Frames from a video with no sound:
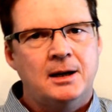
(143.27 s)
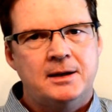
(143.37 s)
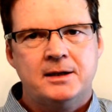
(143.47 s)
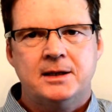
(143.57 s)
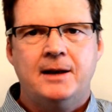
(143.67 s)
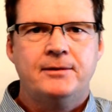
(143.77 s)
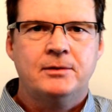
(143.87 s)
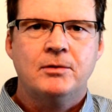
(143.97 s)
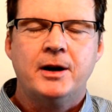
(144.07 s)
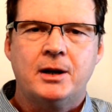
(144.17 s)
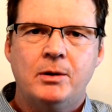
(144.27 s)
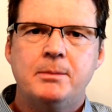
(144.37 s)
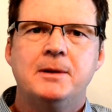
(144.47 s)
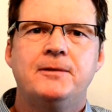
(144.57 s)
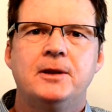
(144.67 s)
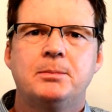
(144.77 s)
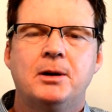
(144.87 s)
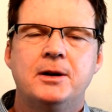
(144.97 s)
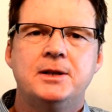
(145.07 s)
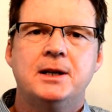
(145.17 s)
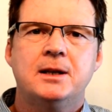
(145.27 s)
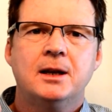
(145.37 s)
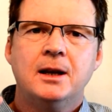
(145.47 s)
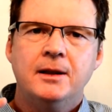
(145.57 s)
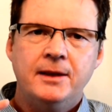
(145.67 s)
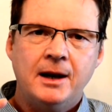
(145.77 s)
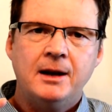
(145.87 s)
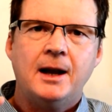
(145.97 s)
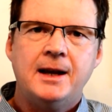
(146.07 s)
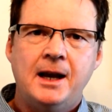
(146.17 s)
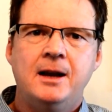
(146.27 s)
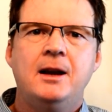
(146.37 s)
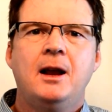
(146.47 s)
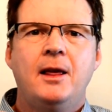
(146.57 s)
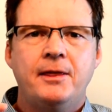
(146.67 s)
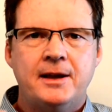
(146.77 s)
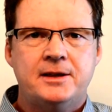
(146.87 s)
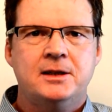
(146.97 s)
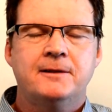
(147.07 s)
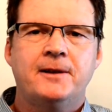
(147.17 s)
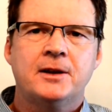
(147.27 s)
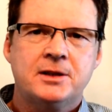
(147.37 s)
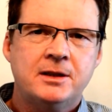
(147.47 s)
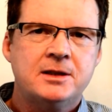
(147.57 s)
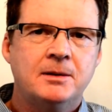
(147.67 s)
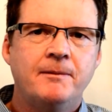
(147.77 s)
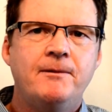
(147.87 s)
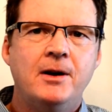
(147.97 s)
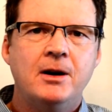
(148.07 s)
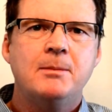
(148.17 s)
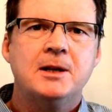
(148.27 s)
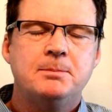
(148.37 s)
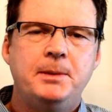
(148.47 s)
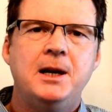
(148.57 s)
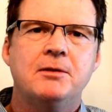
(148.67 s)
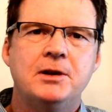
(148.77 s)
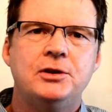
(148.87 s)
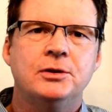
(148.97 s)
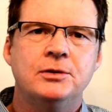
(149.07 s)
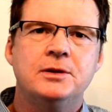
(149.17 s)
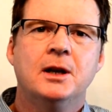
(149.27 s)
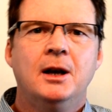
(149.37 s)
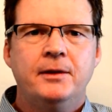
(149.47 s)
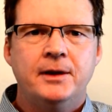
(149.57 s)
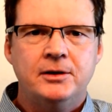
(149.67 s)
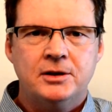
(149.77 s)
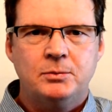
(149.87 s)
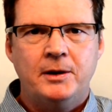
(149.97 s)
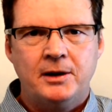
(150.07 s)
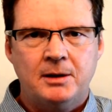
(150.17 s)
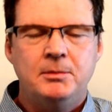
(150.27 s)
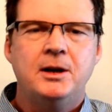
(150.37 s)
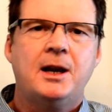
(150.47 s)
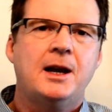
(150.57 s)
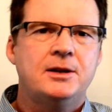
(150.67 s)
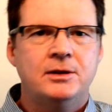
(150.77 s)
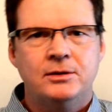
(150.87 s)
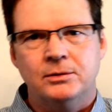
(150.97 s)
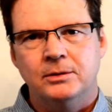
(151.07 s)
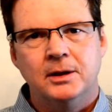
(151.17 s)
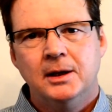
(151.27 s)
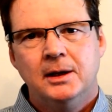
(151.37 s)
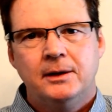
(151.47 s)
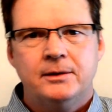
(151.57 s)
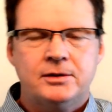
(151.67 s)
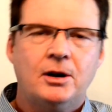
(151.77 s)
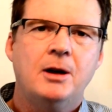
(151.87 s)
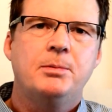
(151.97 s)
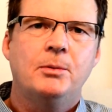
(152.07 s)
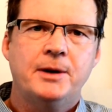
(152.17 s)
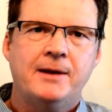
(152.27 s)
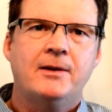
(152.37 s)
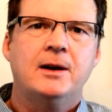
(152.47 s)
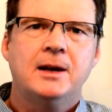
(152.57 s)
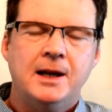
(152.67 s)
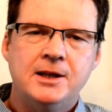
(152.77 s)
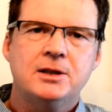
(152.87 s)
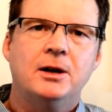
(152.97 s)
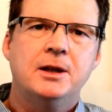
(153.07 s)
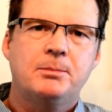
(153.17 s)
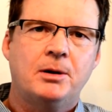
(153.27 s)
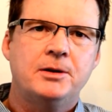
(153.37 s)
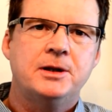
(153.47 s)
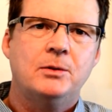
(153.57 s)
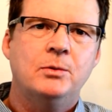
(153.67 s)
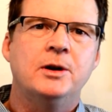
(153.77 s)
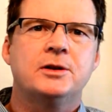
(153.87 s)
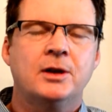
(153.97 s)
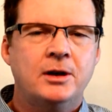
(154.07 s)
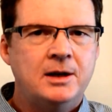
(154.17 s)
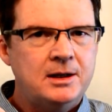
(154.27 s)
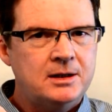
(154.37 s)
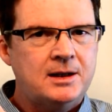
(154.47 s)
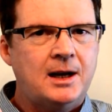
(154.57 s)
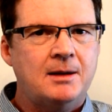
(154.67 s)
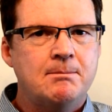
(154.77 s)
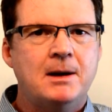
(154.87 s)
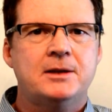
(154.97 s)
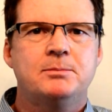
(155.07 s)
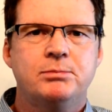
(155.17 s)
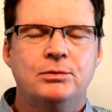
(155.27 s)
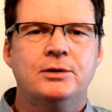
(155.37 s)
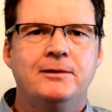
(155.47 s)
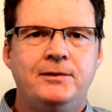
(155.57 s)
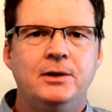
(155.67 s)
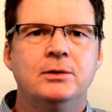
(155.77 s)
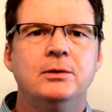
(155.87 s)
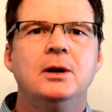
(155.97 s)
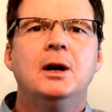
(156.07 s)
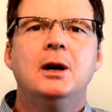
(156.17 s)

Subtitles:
doesn't have the right equipment for the project, then again, that's going to fail. So there's some very much bigger issues than just whether communications or scope or whatever inside the project works. So you need to take a much broader view